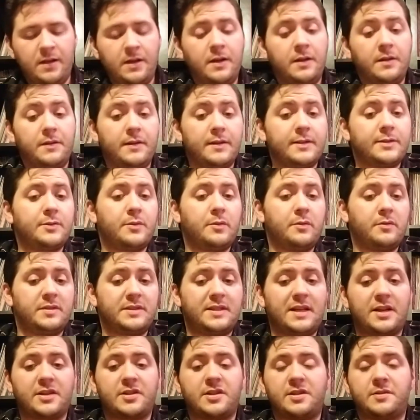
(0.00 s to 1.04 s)
This one was
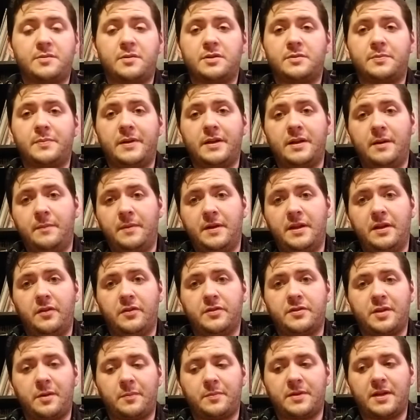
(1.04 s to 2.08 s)
actually supposed to be in a
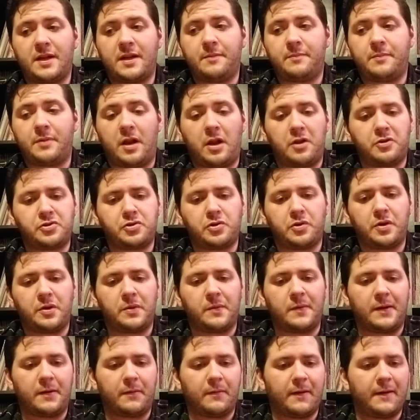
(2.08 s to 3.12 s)
Beatles update, but I'll show you
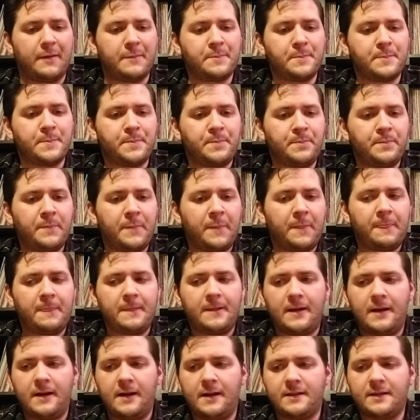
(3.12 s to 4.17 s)
anyway.
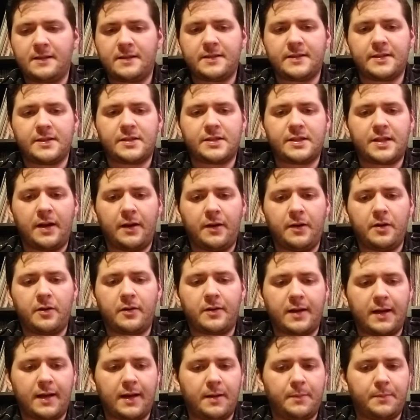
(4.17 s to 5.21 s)
This is a stereo
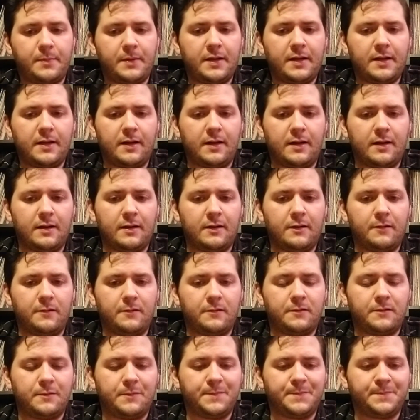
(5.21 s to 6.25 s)
copy of
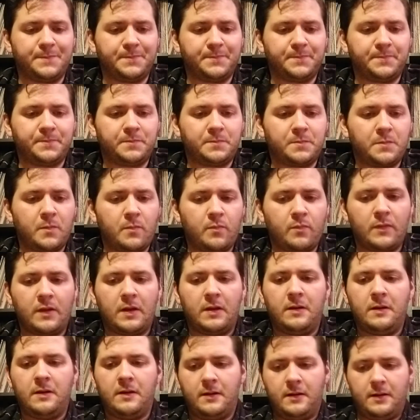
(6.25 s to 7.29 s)

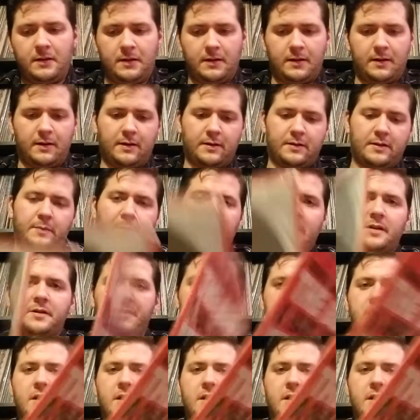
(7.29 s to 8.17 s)
the Beatles' A